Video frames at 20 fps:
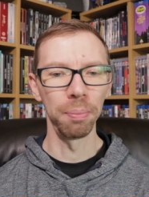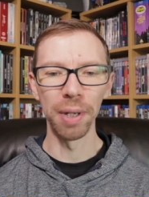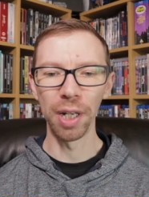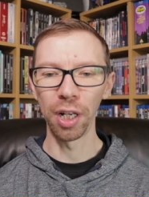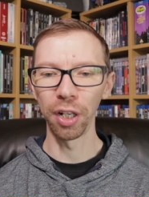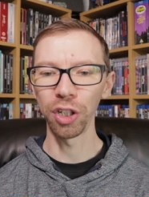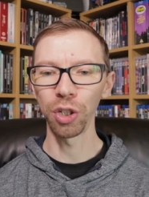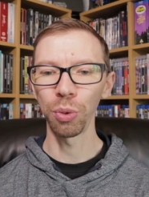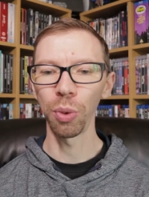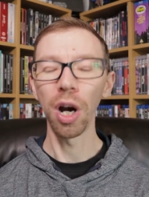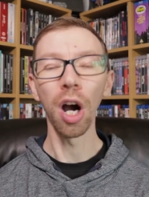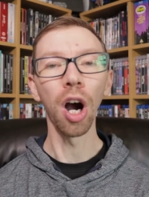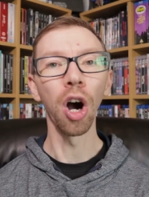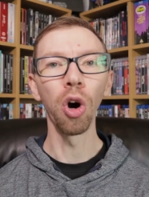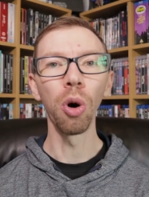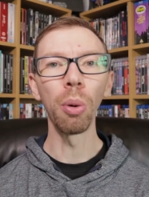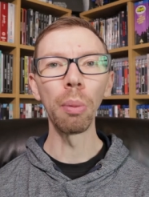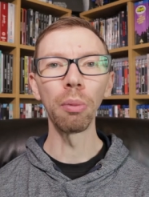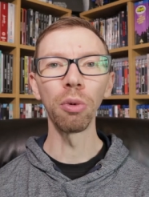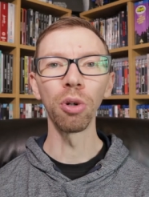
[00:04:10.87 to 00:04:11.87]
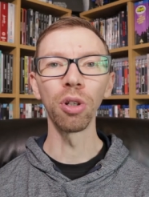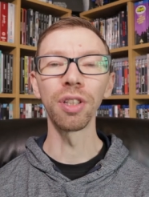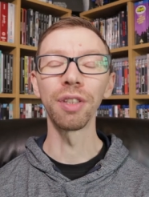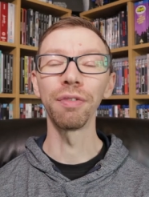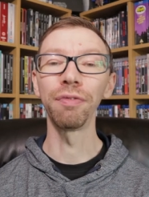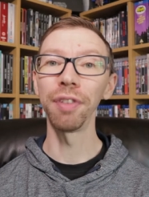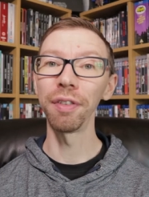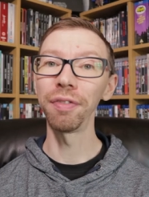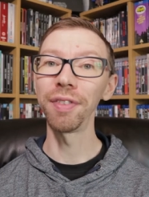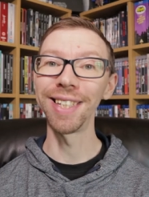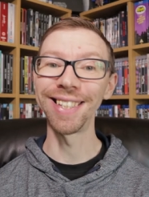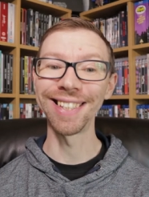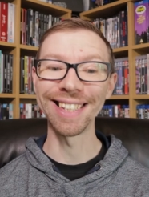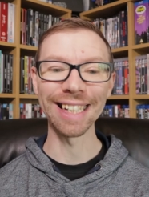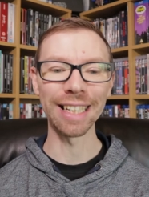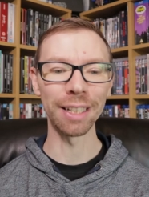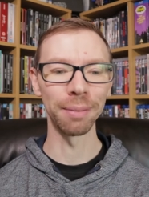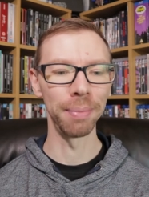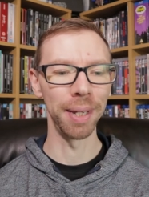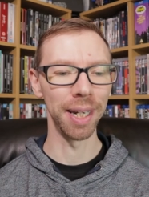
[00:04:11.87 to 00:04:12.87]
Because You Are Home runs
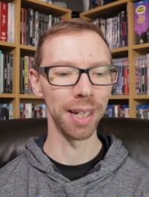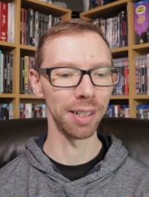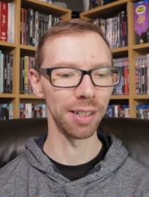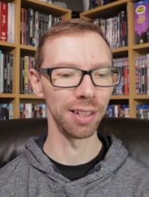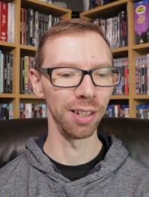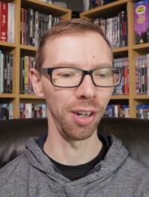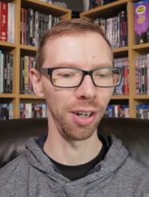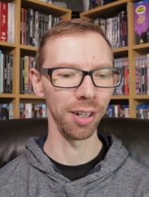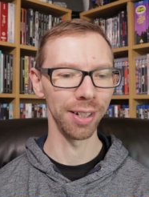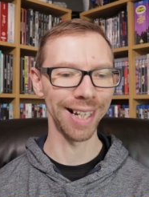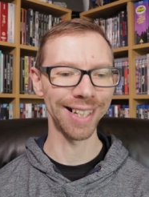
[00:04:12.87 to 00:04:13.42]
56 minutes long.